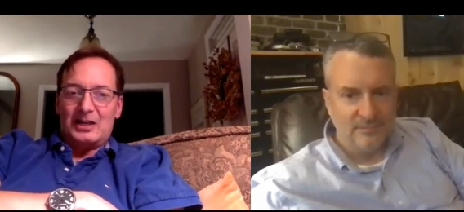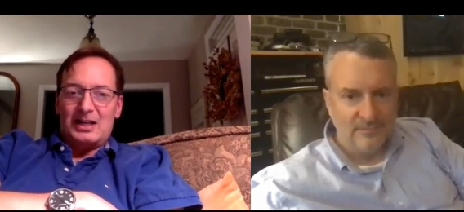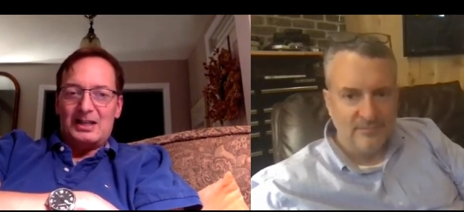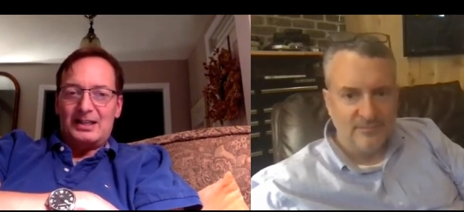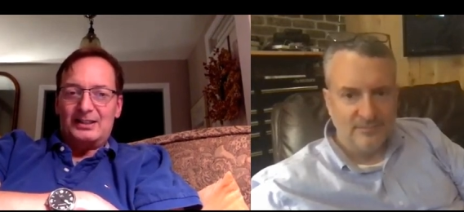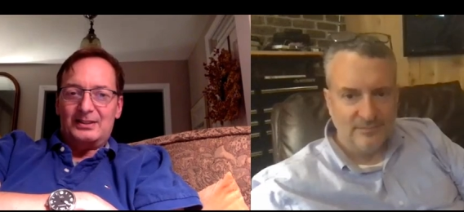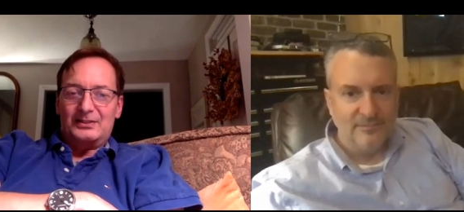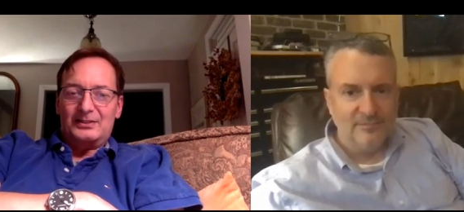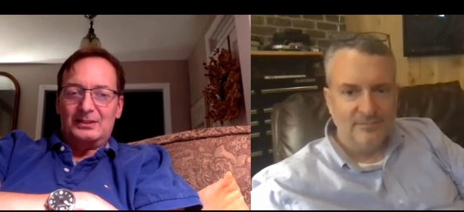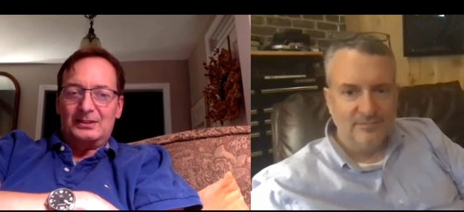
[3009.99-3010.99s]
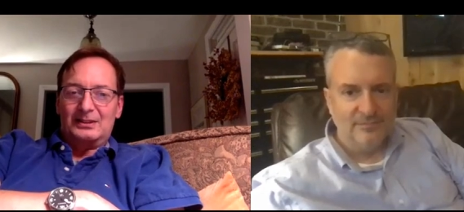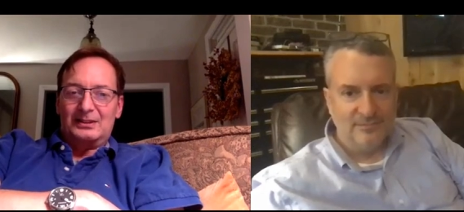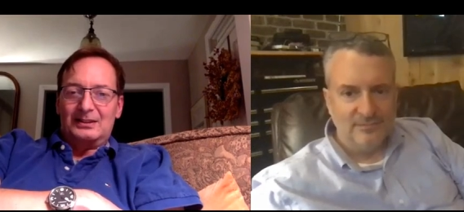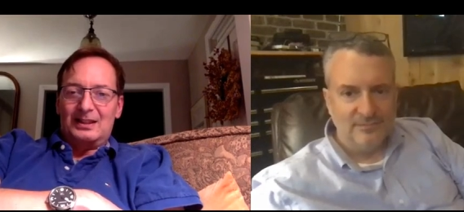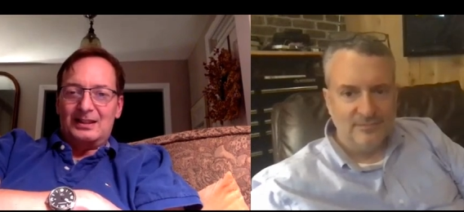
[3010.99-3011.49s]
Speaker 1: kind
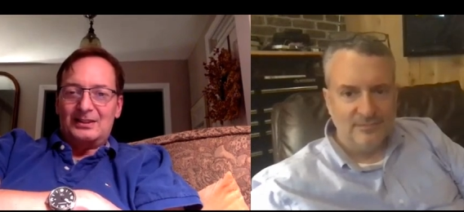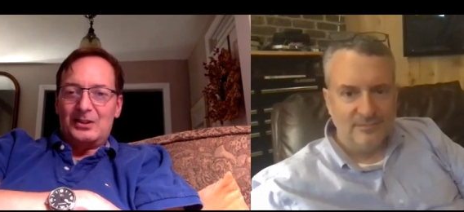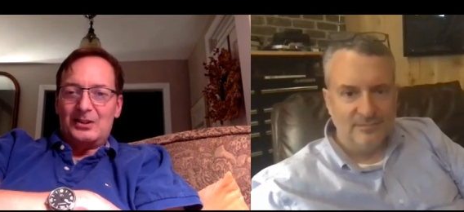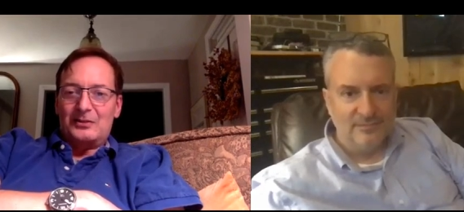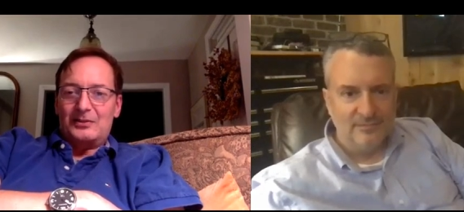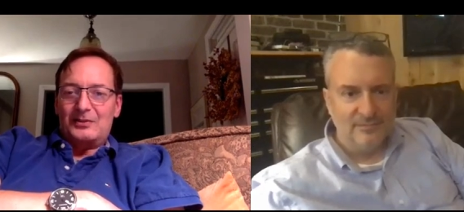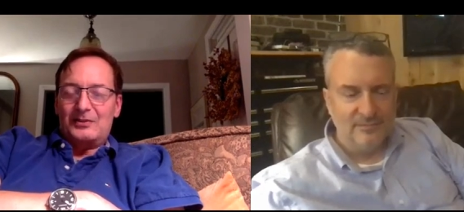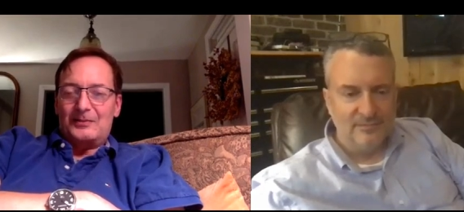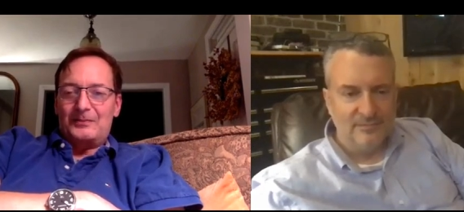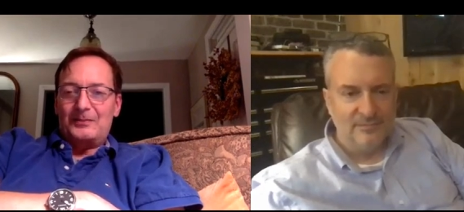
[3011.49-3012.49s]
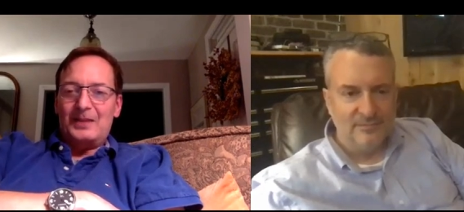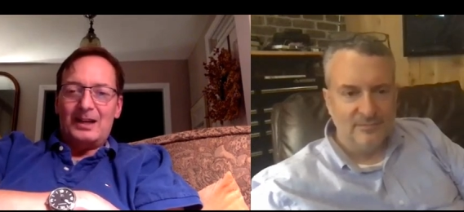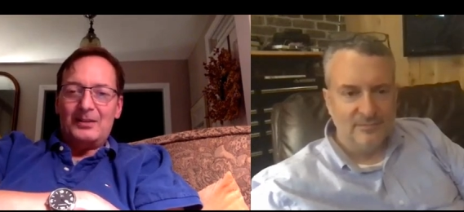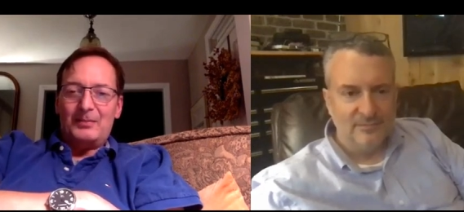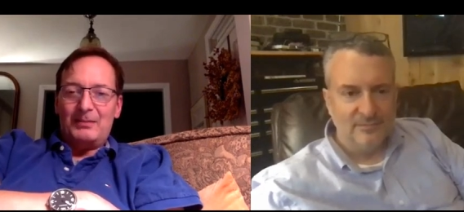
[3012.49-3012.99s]
and so yeah,
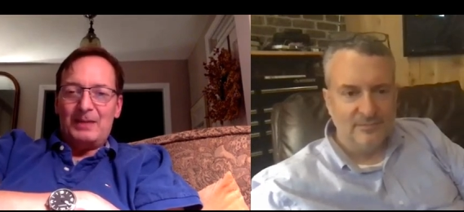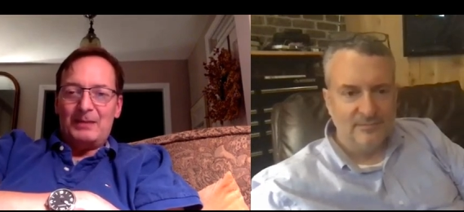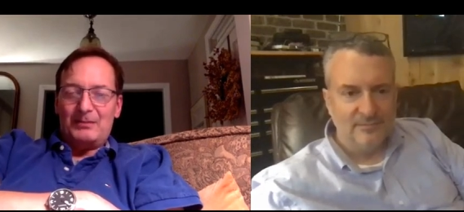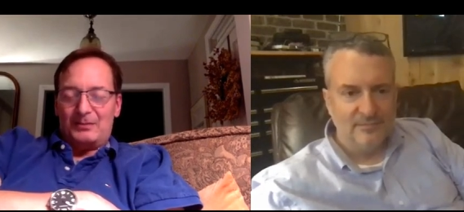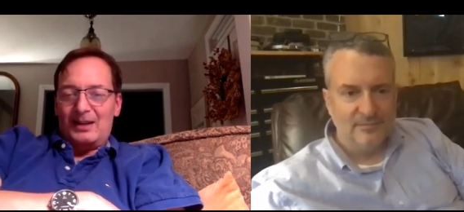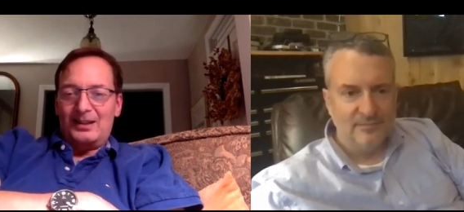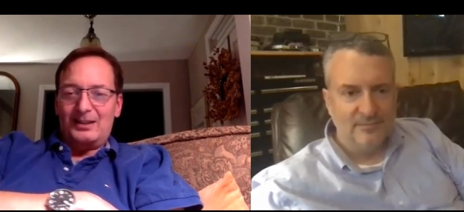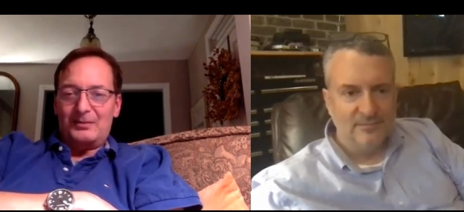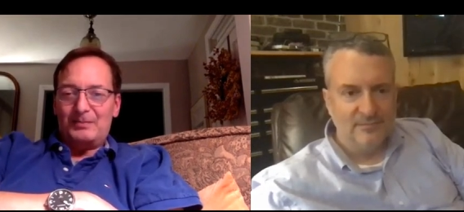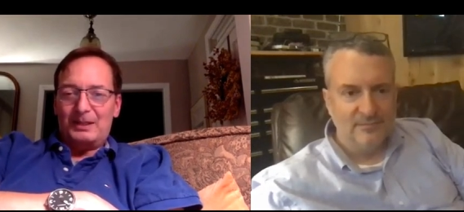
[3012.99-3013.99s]
being mem- I think being